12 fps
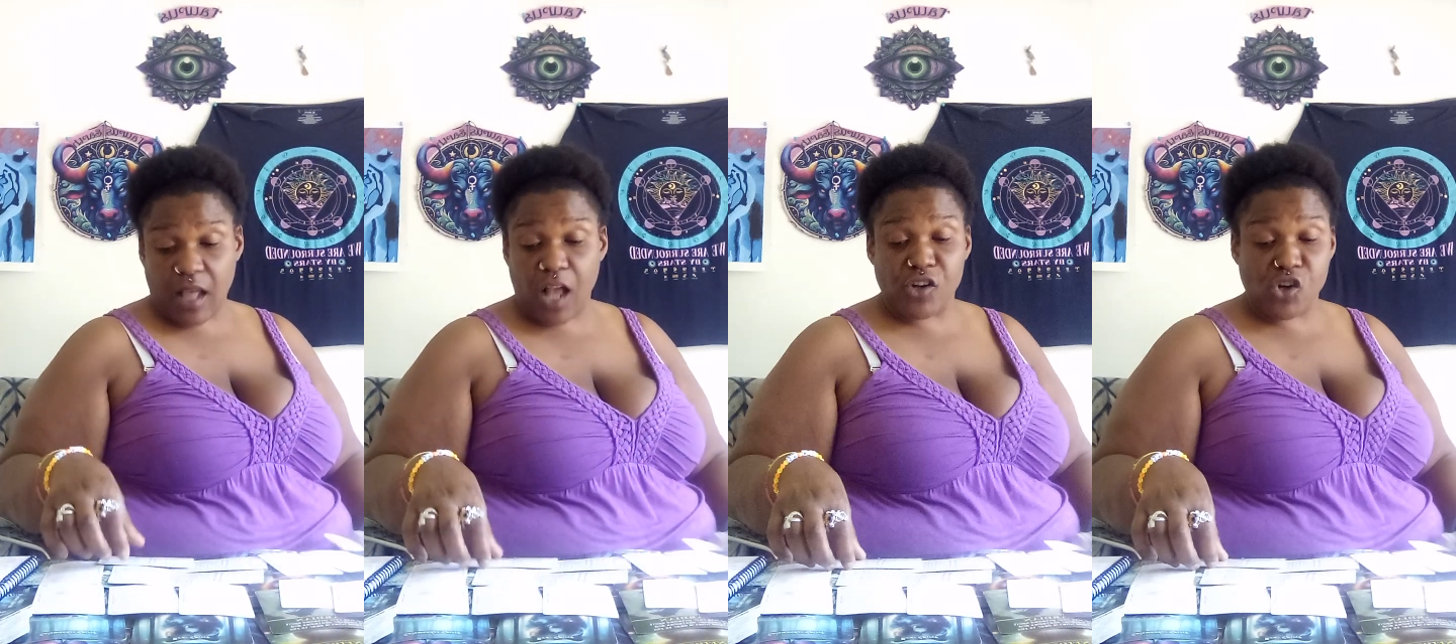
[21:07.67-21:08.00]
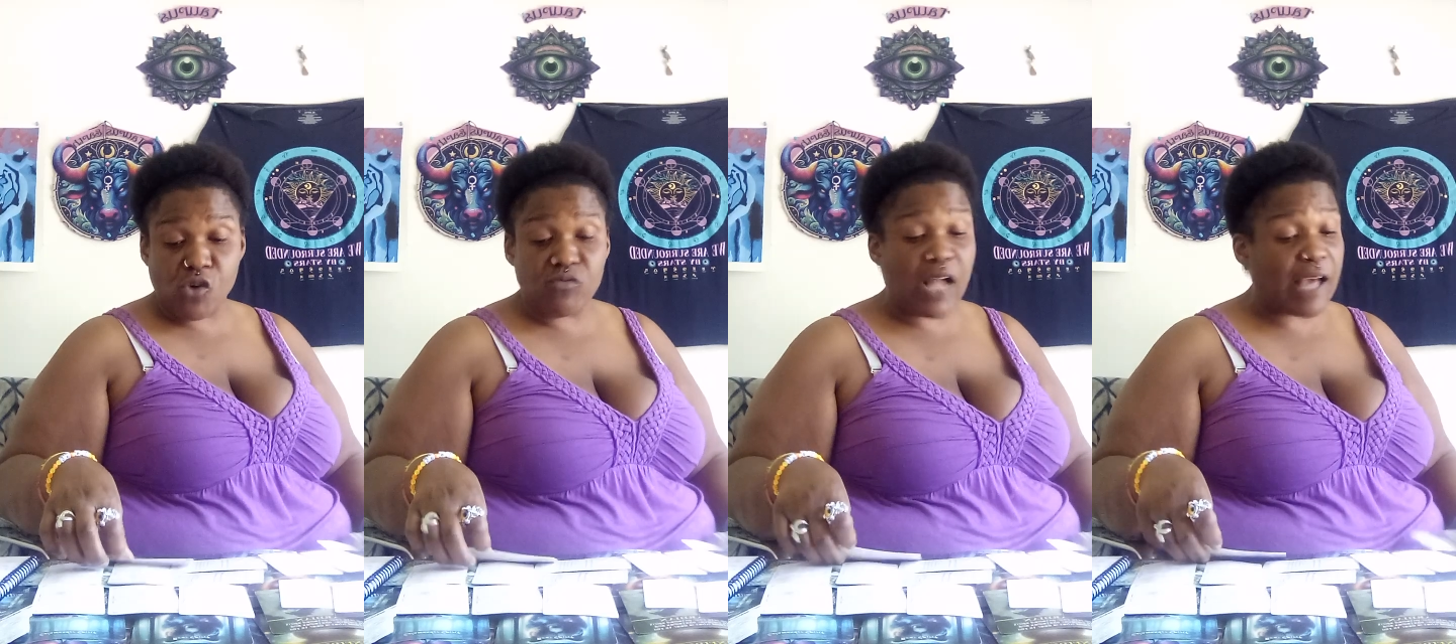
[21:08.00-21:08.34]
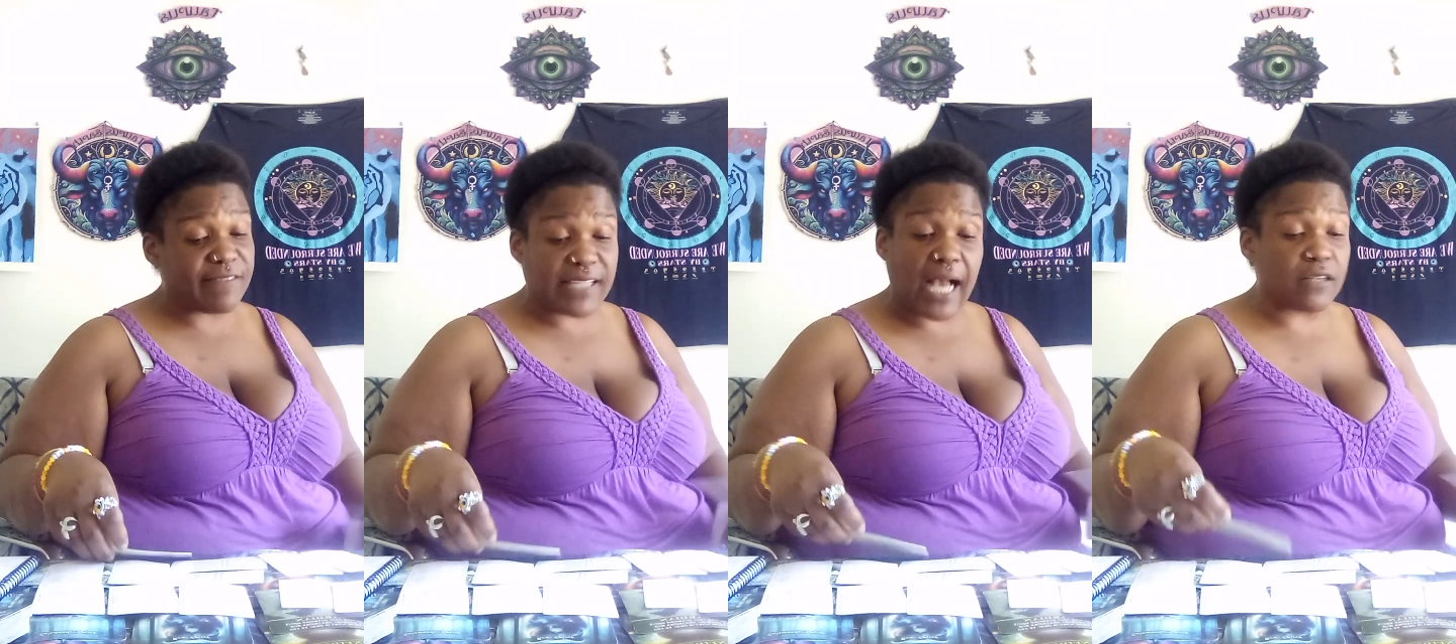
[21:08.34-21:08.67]
A new
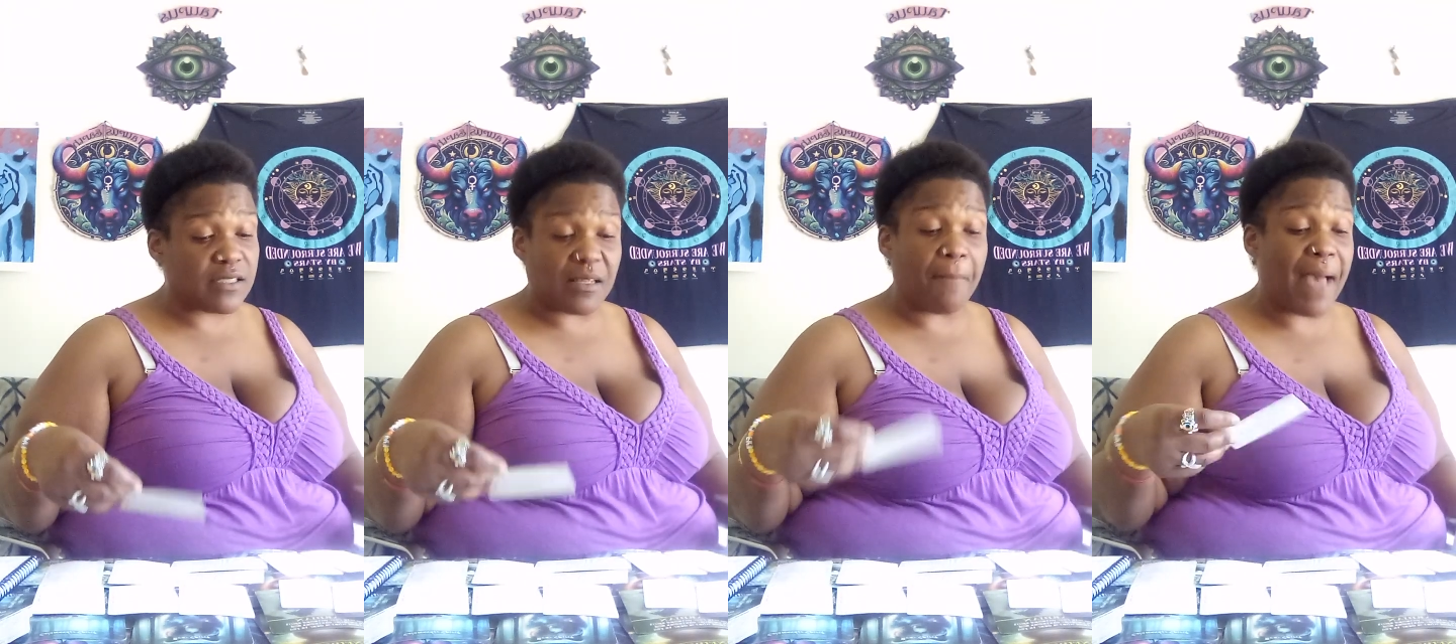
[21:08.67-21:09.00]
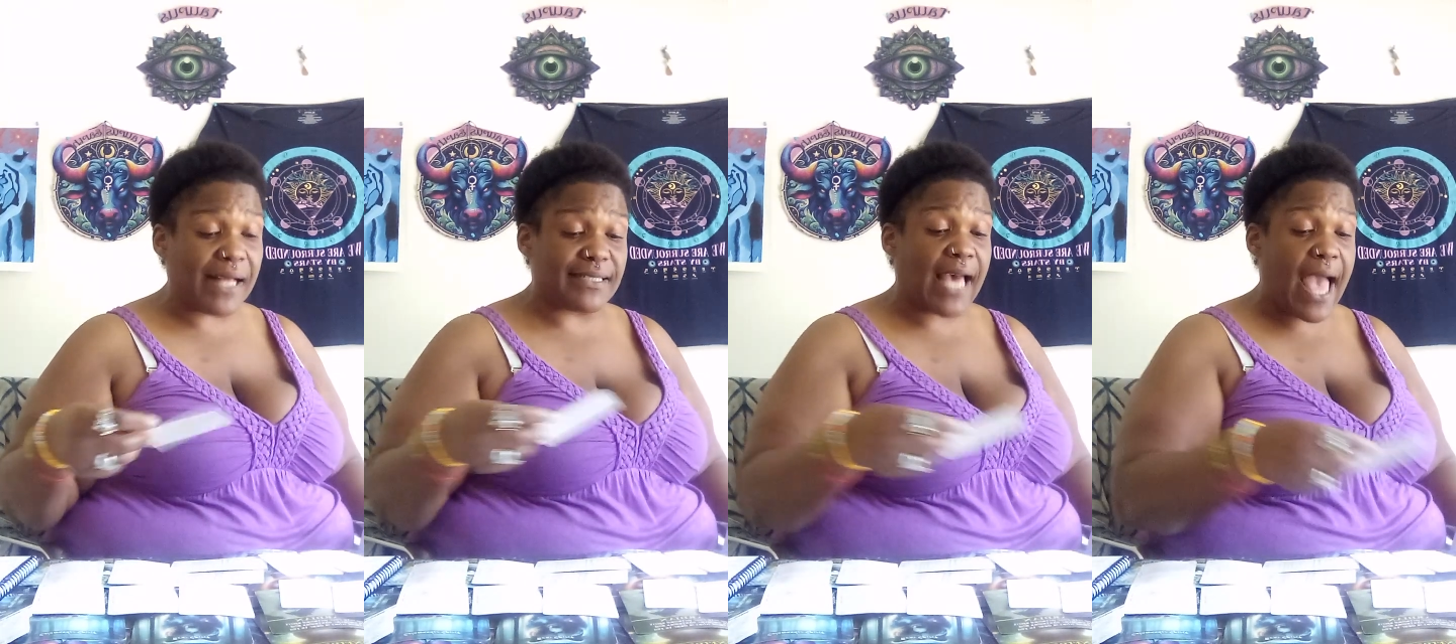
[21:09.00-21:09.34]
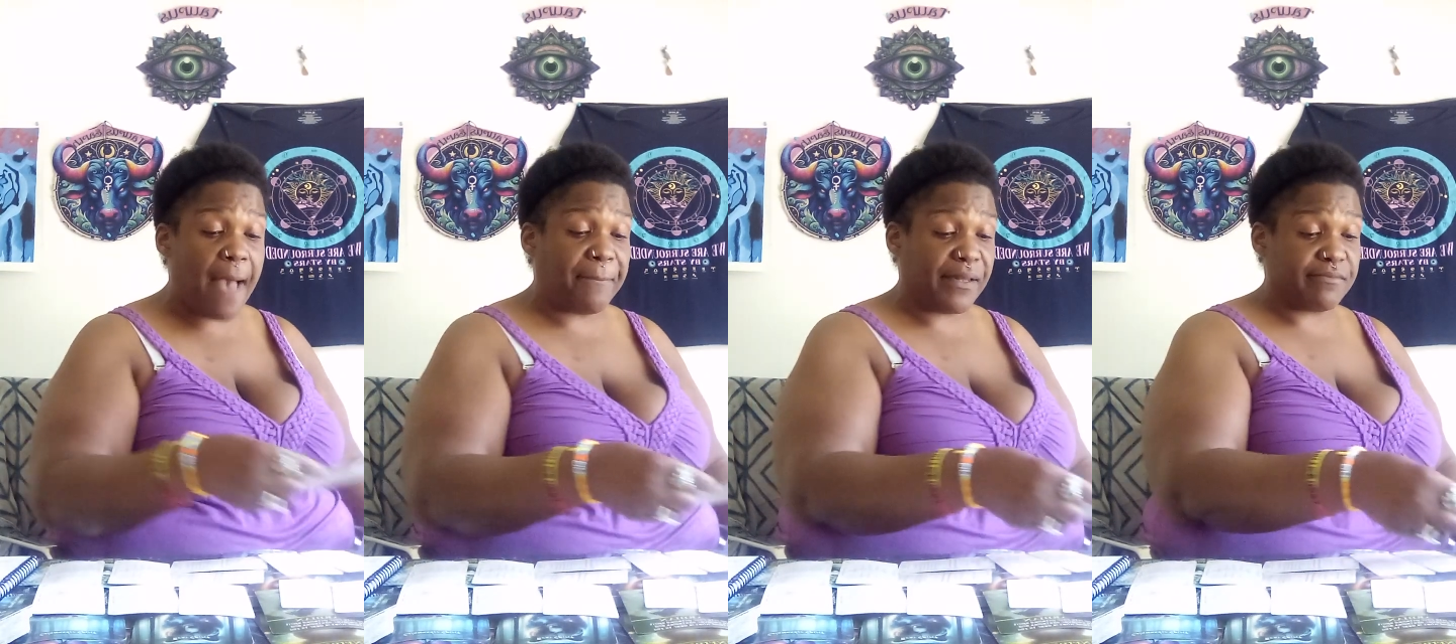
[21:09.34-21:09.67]
life cycle is about to
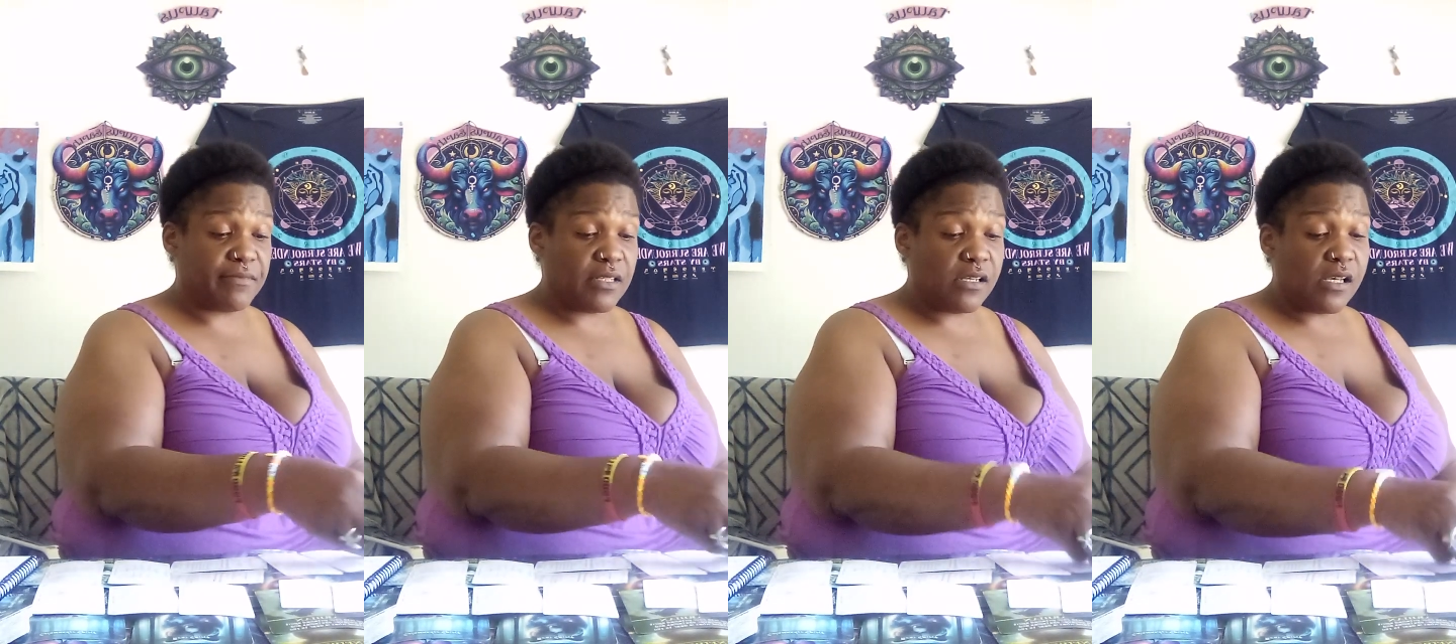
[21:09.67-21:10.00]
happen.